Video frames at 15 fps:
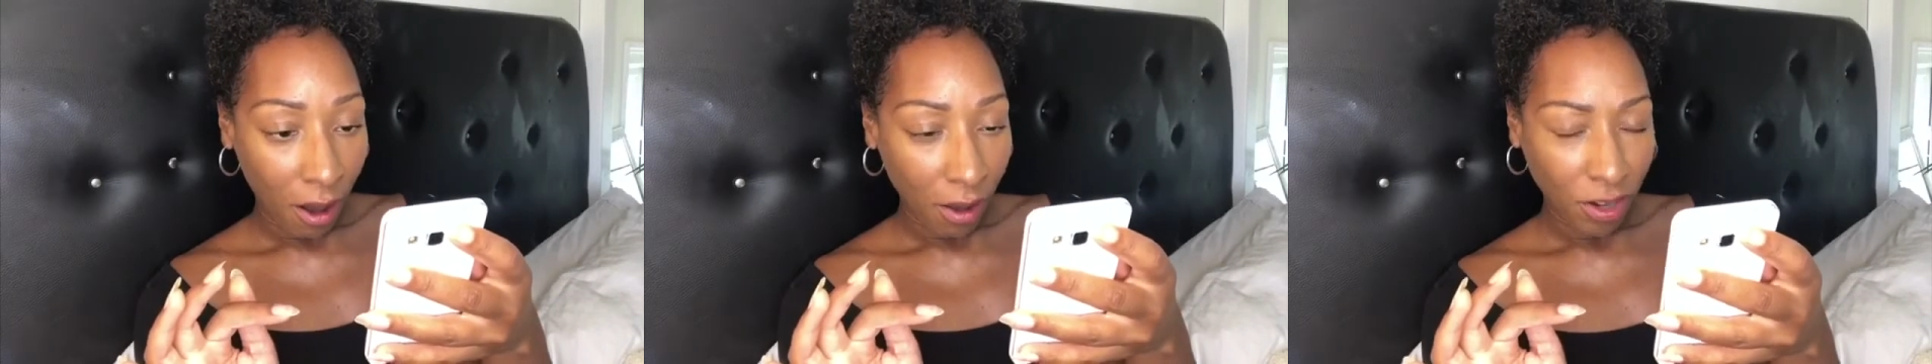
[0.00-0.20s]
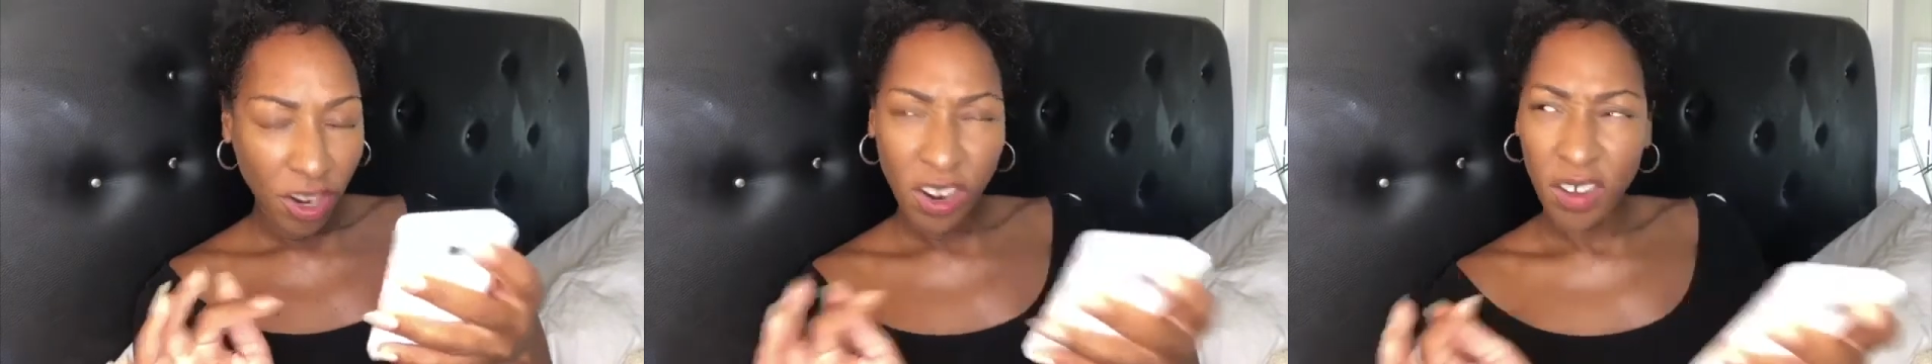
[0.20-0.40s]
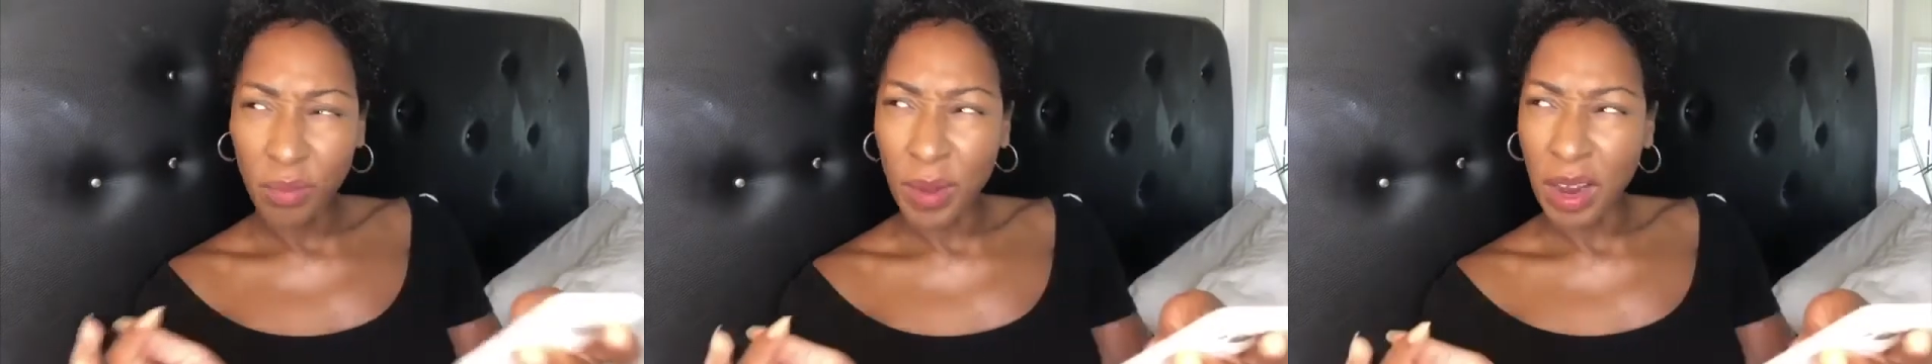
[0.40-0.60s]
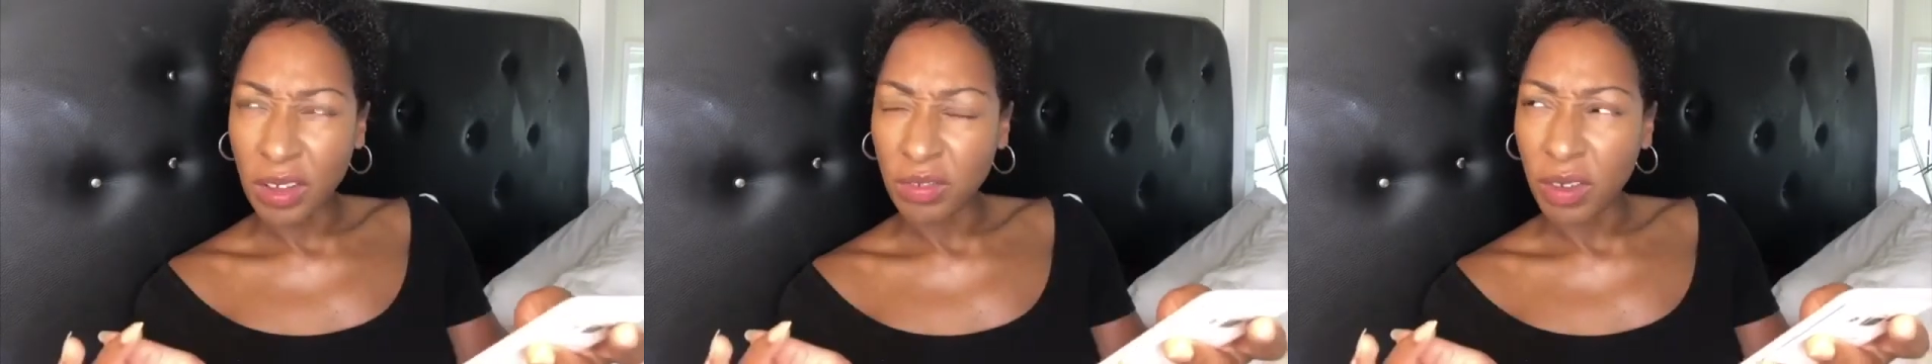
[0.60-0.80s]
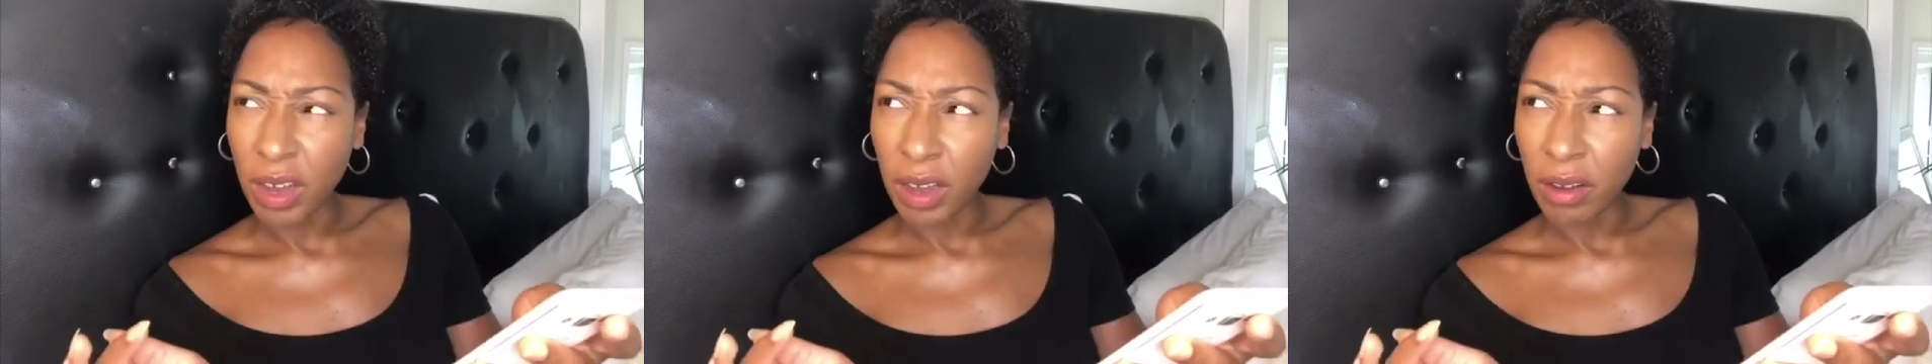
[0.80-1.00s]
not of my own.
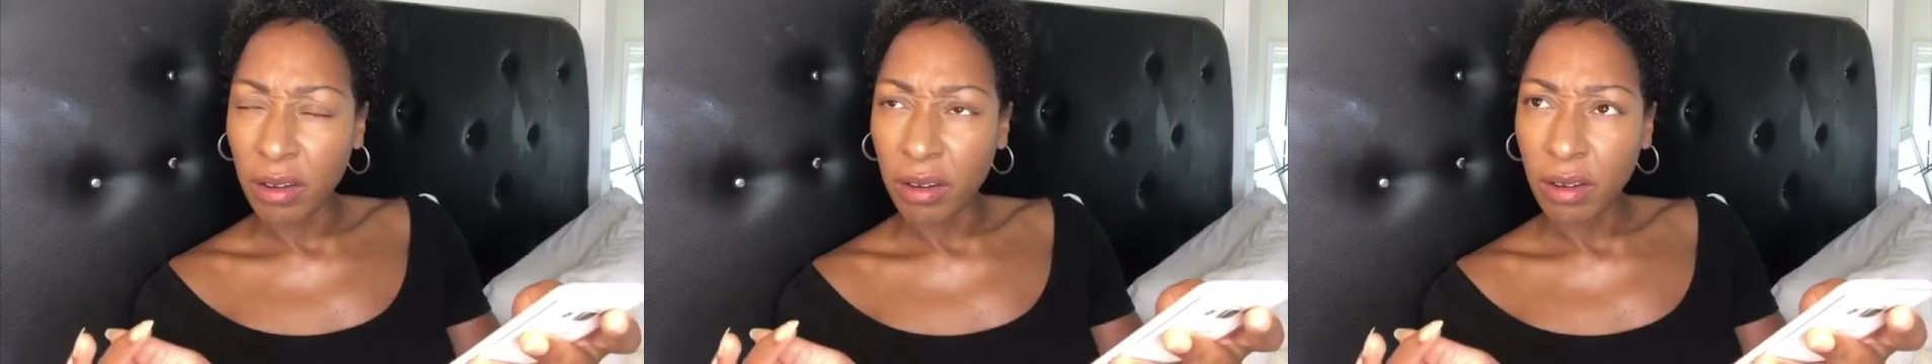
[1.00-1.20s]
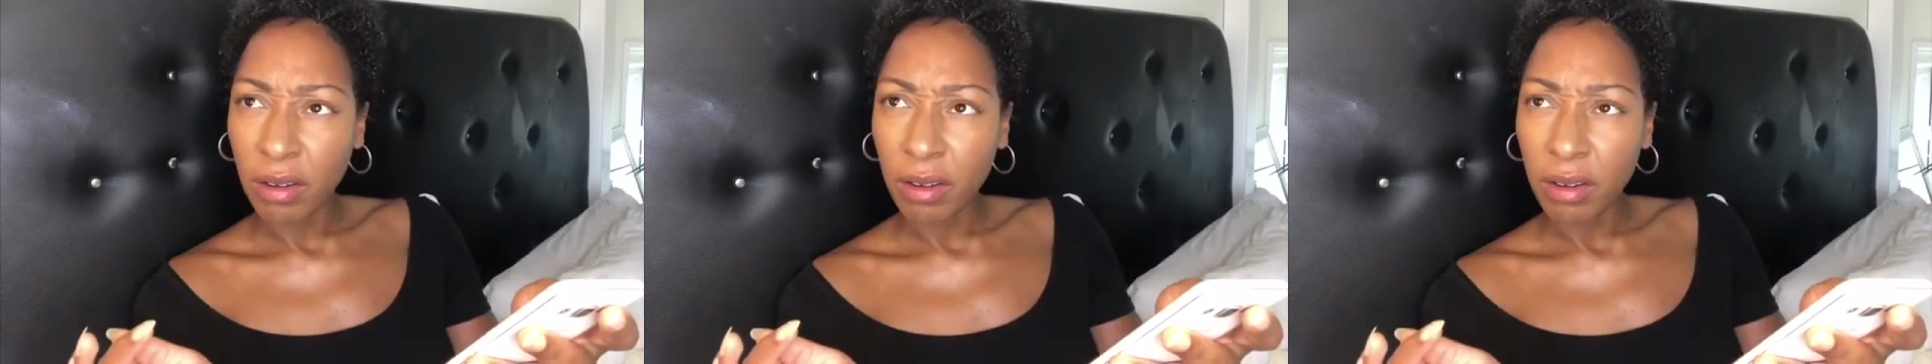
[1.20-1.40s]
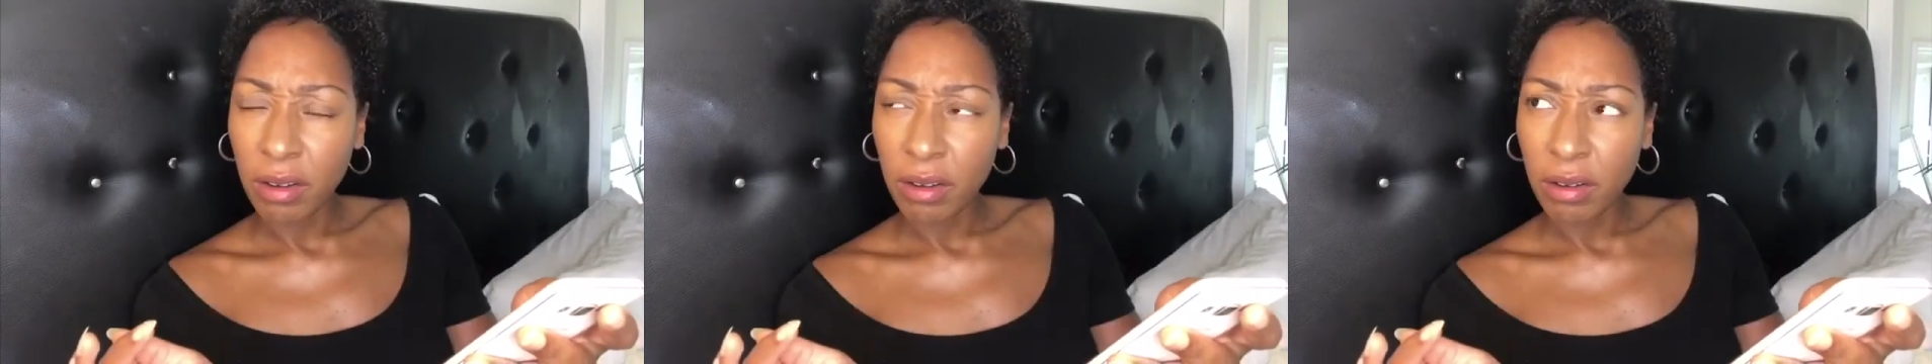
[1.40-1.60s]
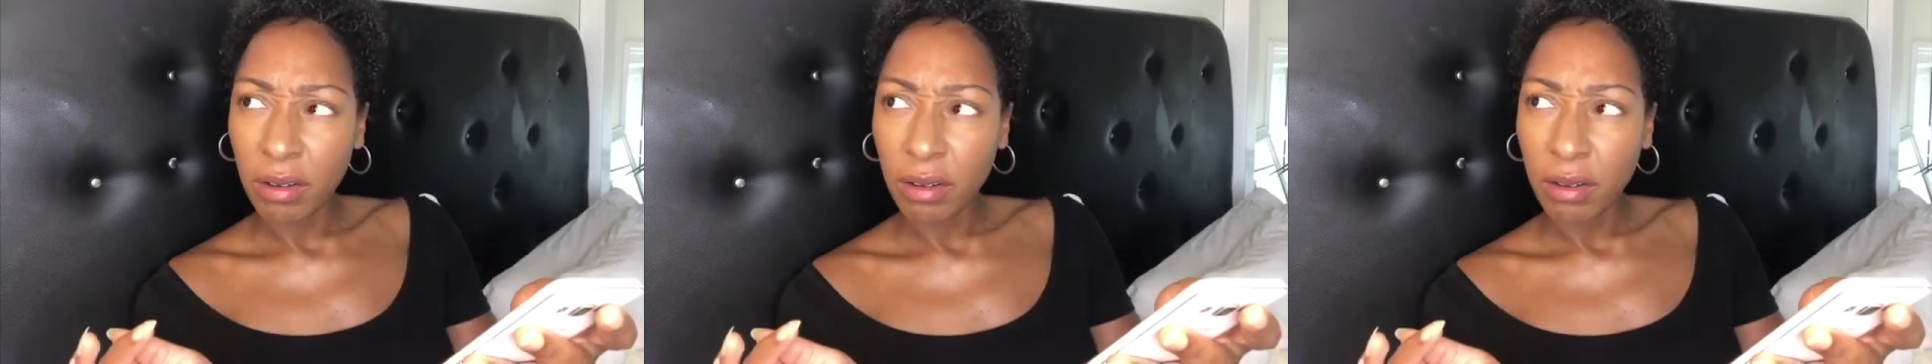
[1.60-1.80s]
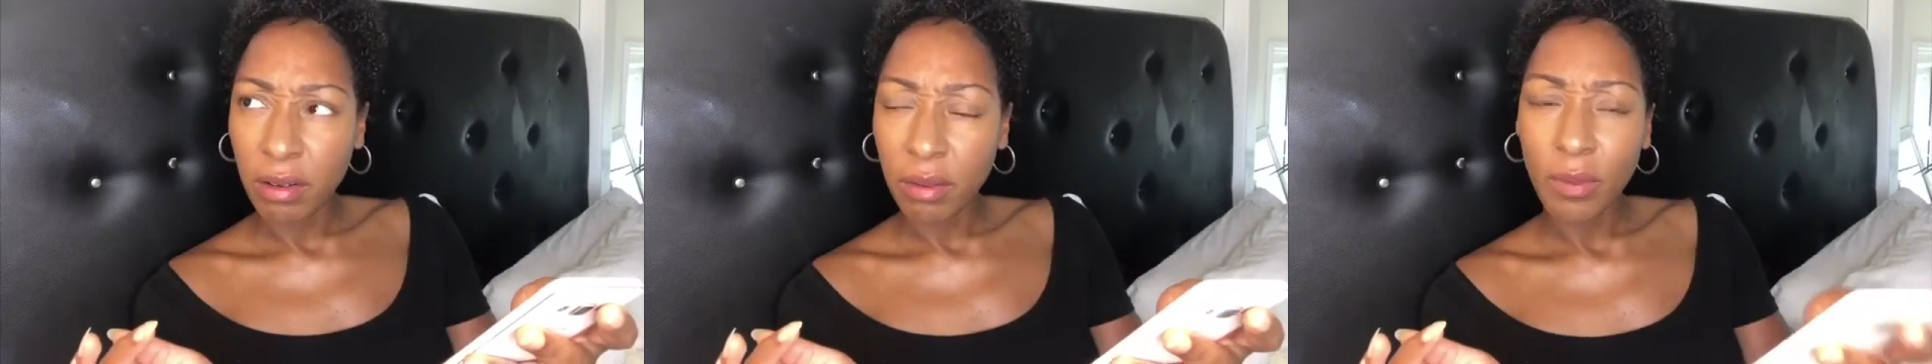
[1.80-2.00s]

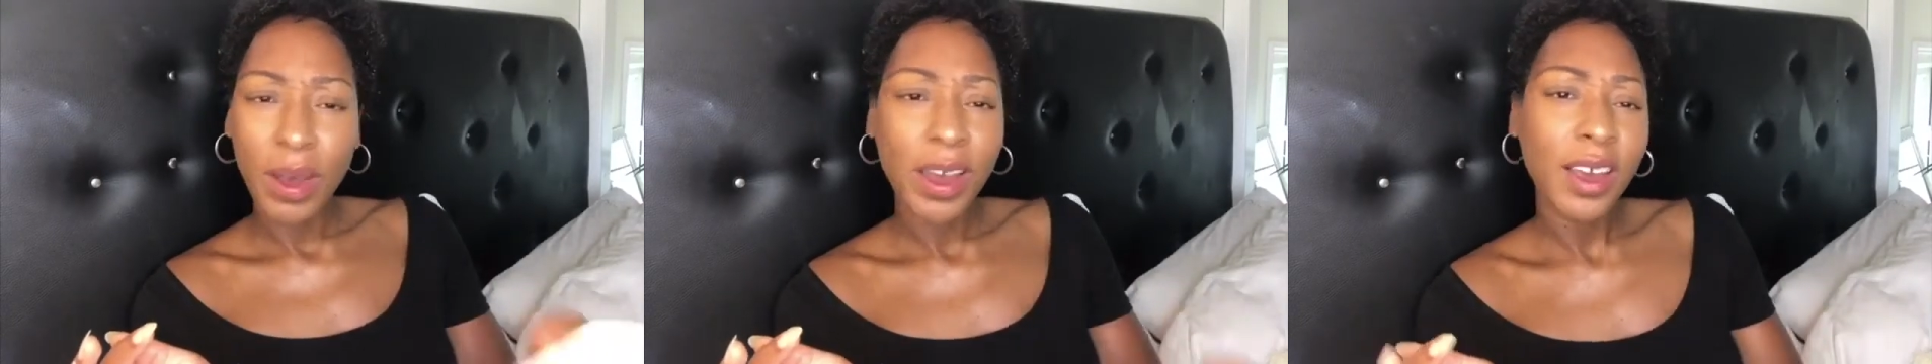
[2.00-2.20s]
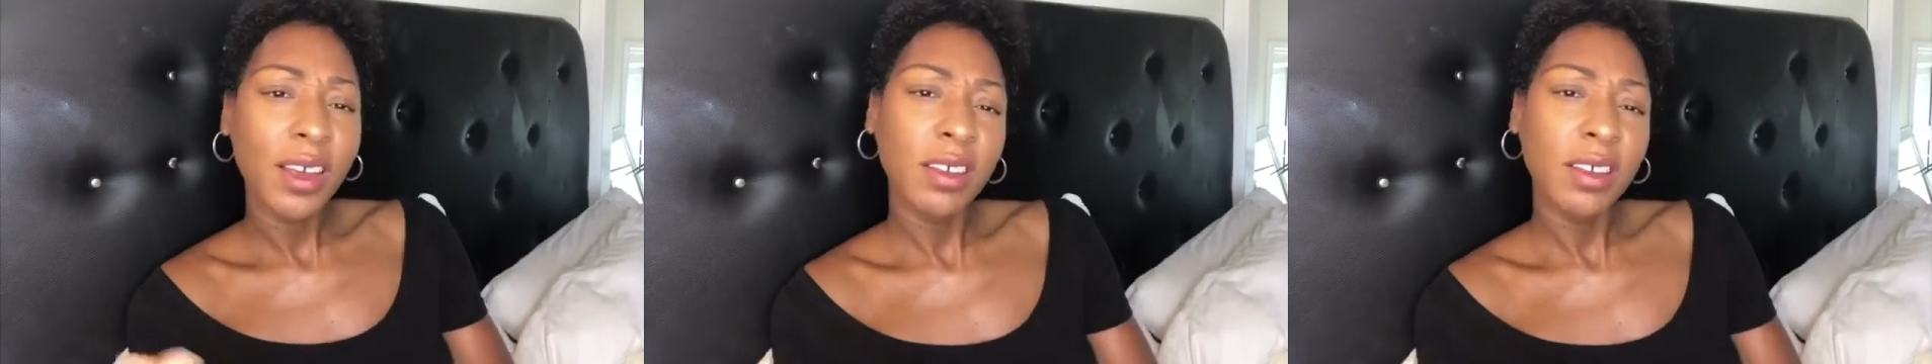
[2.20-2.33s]
Why